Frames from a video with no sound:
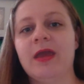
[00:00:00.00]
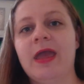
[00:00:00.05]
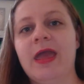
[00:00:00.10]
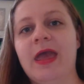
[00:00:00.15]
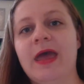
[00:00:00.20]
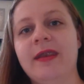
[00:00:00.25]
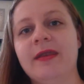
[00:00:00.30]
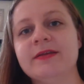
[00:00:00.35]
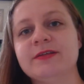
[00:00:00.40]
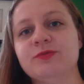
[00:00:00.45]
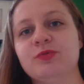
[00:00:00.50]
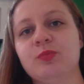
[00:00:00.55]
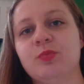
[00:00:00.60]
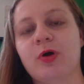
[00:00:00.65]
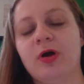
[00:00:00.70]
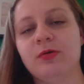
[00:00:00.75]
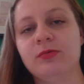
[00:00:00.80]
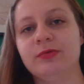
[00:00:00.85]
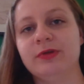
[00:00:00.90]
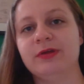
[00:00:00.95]
And as we're
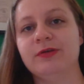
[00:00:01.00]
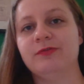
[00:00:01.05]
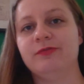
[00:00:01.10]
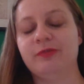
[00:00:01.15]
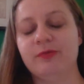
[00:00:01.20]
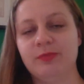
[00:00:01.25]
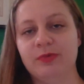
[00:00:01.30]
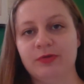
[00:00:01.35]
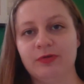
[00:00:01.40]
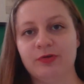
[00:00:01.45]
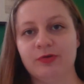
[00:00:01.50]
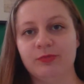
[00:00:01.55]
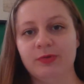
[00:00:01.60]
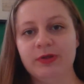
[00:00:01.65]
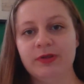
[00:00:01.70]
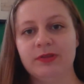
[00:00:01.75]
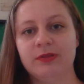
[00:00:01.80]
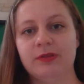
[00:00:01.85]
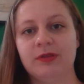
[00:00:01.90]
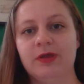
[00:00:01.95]
probably familiar
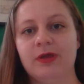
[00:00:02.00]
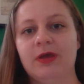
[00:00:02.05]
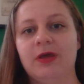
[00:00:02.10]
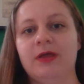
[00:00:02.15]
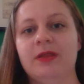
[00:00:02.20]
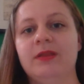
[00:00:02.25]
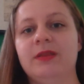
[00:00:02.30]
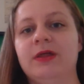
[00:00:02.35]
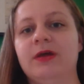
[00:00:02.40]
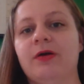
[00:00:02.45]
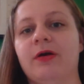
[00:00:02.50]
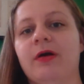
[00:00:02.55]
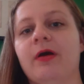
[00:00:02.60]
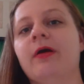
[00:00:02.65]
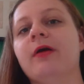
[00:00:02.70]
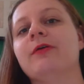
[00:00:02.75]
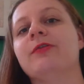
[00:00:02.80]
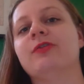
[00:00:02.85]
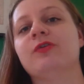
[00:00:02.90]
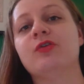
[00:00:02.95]
with, there
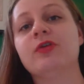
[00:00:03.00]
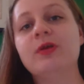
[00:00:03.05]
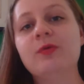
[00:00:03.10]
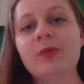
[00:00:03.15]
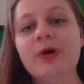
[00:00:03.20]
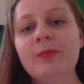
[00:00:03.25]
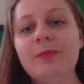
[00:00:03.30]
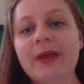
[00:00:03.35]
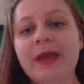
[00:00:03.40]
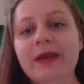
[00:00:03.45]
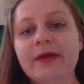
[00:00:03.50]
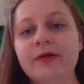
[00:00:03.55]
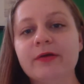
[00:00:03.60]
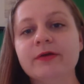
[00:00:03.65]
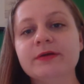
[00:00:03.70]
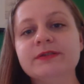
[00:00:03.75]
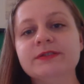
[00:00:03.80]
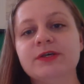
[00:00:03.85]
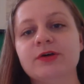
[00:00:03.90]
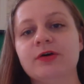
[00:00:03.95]
are 31
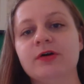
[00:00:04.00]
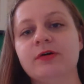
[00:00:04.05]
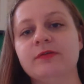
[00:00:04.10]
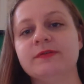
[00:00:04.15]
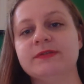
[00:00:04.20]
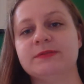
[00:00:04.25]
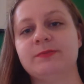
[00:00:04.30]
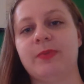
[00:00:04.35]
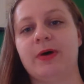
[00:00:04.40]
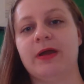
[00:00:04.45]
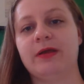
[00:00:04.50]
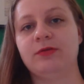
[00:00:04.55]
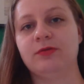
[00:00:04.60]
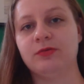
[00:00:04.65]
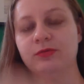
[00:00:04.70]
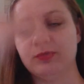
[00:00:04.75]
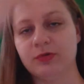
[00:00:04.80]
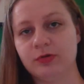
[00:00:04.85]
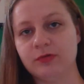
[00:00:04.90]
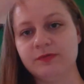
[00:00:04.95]
pairs of
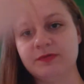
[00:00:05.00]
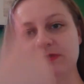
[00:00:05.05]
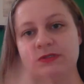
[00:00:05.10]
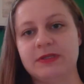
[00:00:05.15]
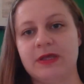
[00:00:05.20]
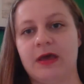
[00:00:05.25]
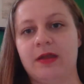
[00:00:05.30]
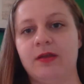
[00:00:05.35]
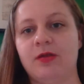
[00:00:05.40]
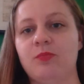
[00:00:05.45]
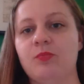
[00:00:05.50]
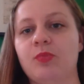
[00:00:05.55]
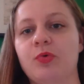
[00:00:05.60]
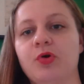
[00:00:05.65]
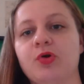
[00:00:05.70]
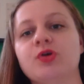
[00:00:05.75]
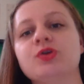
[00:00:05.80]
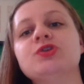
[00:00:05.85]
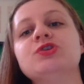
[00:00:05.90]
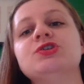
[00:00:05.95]
spinal nerves that
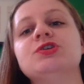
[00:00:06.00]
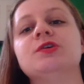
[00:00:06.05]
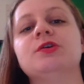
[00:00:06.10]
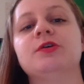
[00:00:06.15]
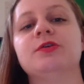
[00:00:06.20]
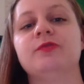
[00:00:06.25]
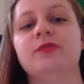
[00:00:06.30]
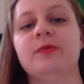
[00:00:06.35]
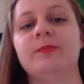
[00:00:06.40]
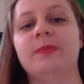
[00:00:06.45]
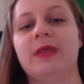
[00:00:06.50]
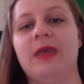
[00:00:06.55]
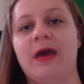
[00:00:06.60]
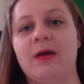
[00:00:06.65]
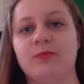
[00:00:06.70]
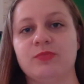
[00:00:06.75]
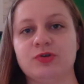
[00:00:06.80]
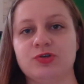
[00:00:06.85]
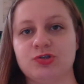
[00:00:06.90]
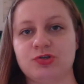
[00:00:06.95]
emerge from the
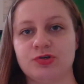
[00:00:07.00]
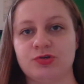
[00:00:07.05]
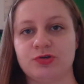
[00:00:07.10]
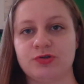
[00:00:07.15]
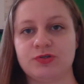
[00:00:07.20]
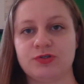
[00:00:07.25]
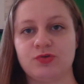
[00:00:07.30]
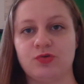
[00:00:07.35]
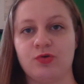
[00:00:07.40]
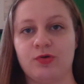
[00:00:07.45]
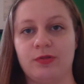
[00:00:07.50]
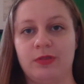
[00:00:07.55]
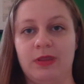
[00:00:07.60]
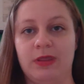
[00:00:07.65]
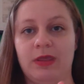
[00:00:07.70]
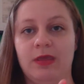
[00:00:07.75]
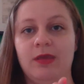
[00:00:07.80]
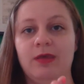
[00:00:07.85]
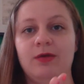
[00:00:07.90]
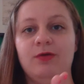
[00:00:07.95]
apertures or
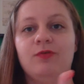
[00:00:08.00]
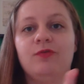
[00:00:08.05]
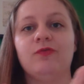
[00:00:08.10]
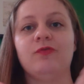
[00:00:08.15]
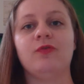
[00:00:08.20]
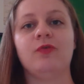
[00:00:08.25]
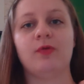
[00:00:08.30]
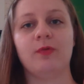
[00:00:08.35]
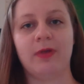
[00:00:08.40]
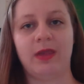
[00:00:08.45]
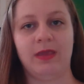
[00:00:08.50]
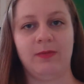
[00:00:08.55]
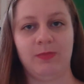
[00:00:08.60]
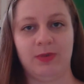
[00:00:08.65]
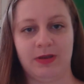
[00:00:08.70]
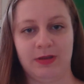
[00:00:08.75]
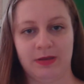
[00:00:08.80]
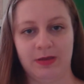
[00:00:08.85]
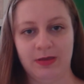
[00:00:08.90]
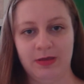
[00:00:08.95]
the
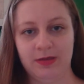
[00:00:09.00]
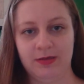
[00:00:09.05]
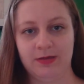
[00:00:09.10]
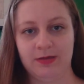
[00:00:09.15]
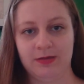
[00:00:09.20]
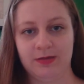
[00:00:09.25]
foramina